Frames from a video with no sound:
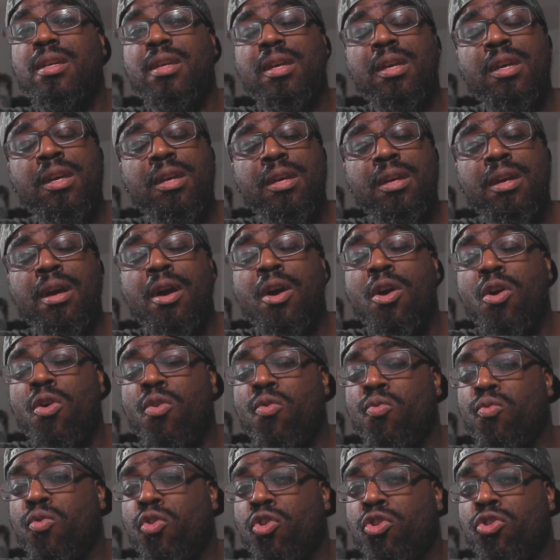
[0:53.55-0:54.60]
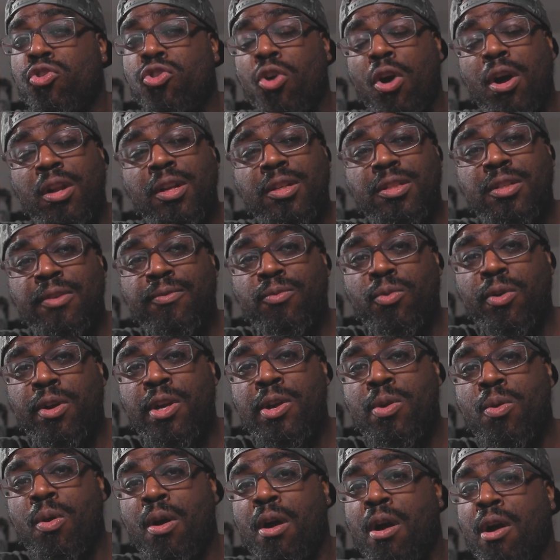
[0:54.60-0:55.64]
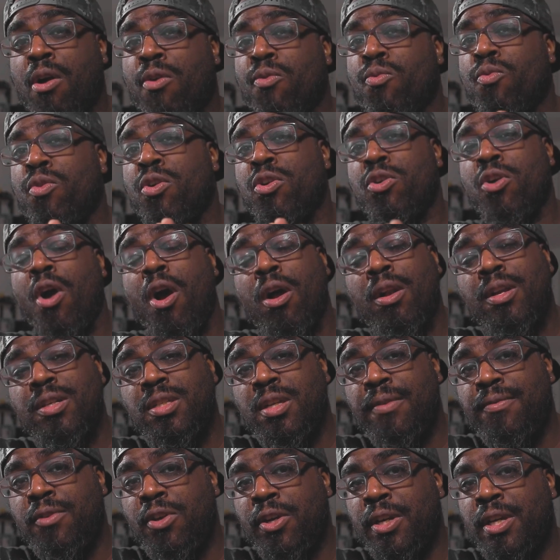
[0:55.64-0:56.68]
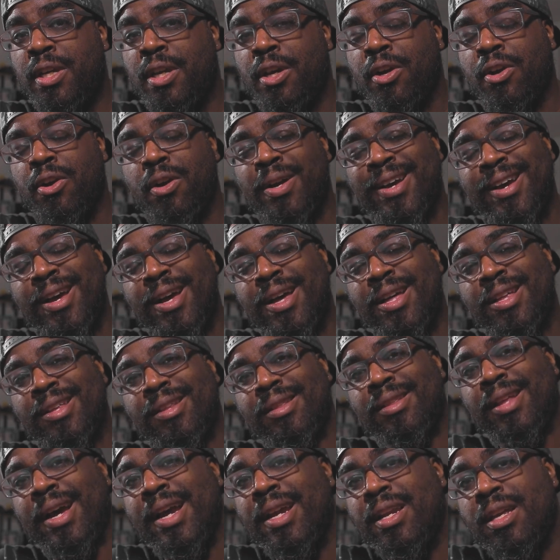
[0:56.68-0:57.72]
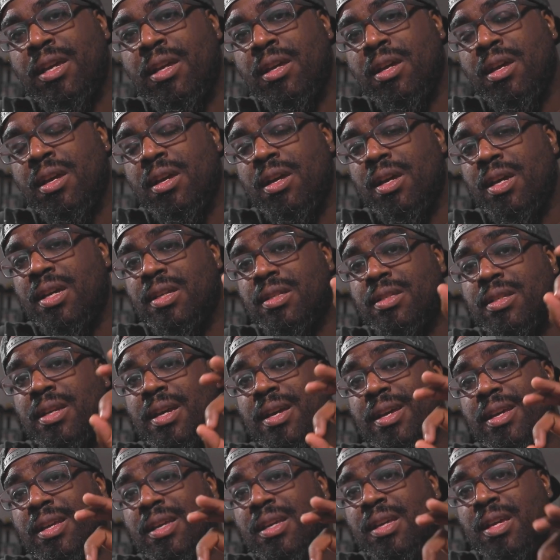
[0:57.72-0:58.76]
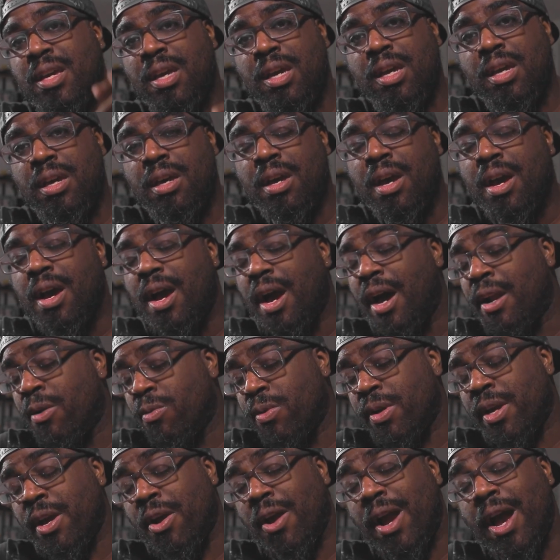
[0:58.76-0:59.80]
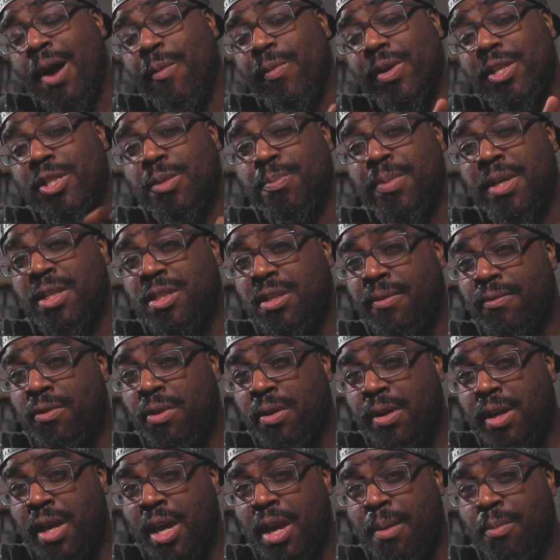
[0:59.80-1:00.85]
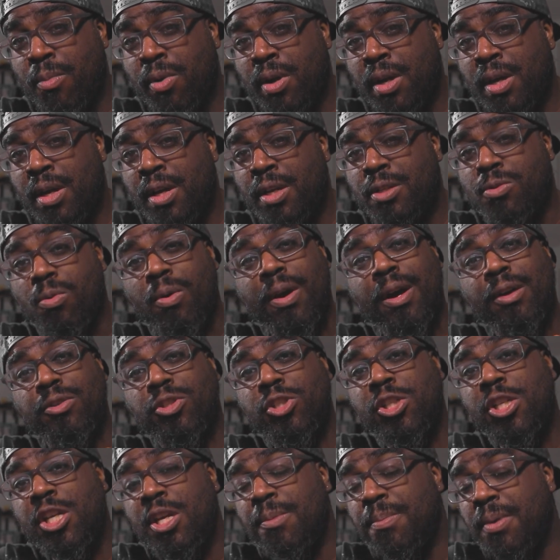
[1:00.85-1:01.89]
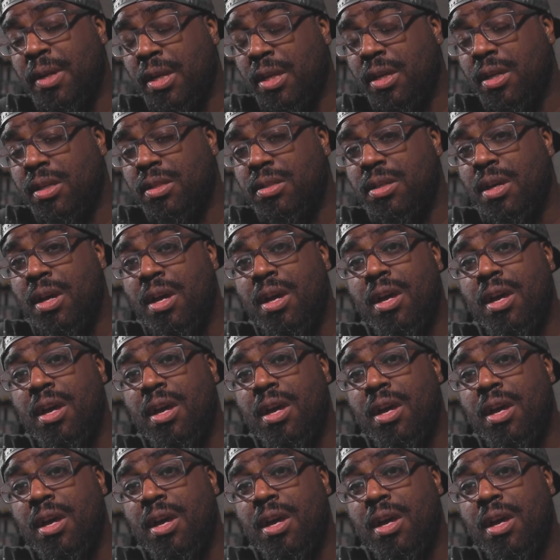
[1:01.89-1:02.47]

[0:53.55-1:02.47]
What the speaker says: key regardless of where you are, regardless of your gear. Lighting is key. I don't care how expensive your camera is or how cheap it is.